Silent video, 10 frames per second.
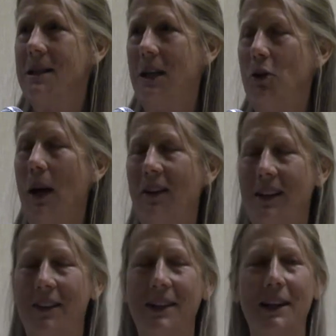They do have
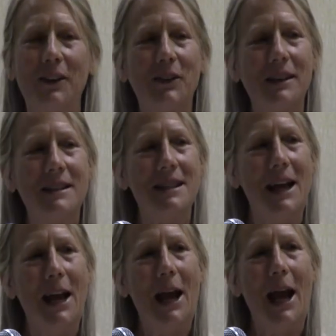11 elephants.
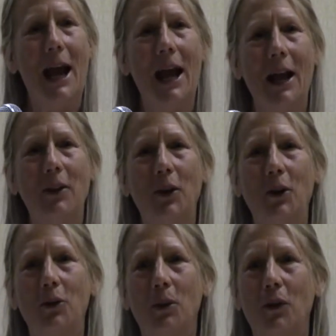And
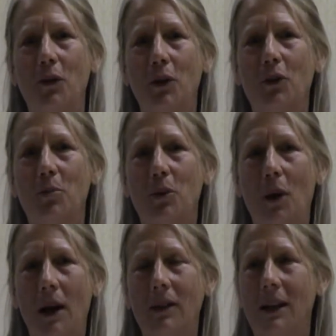those were the first
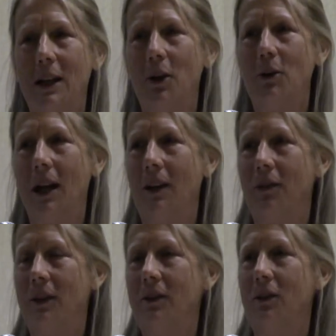privately owned
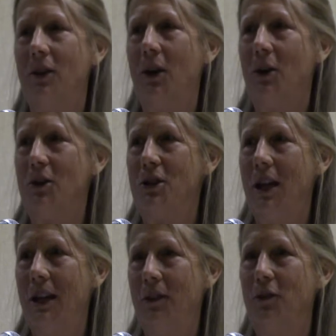elephants to go
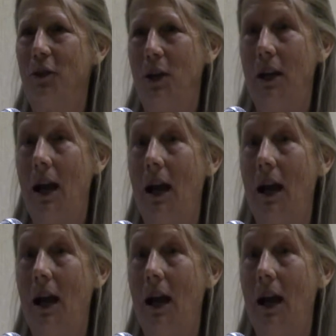chain-free,